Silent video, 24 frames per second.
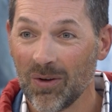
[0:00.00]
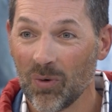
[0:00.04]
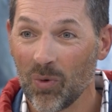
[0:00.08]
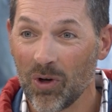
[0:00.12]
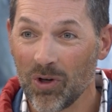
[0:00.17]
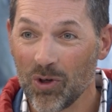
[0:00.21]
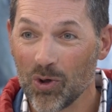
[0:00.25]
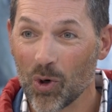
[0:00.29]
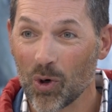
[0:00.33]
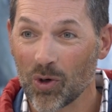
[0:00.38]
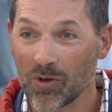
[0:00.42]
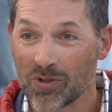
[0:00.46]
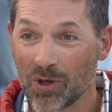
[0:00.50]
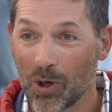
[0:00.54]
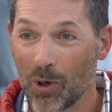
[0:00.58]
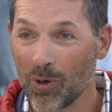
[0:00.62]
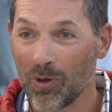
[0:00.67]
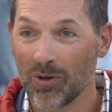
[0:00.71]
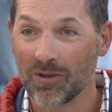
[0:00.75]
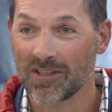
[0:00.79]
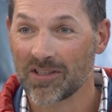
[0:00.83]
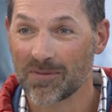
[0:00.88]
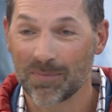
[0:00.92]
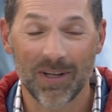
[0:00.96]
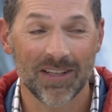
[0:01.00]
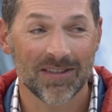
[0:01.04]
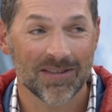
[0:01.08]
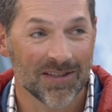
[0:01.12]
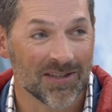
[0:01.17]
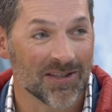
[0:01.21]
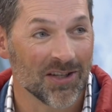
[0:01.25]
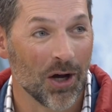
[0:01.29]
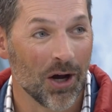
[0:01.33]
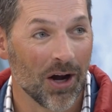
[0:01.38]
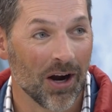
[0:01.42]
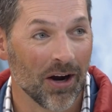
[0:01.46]
what your total
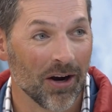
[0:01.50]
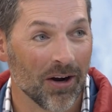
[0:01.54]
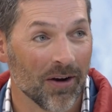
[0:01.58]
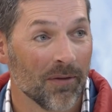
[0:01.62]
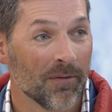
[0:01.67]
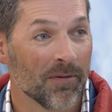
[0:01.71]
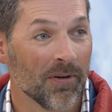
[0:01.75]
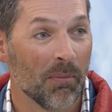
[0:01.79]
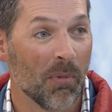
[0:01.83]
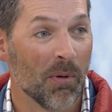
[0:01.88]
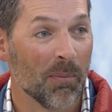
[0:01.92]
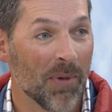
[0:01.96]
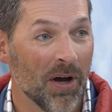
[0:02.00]
expenses are from a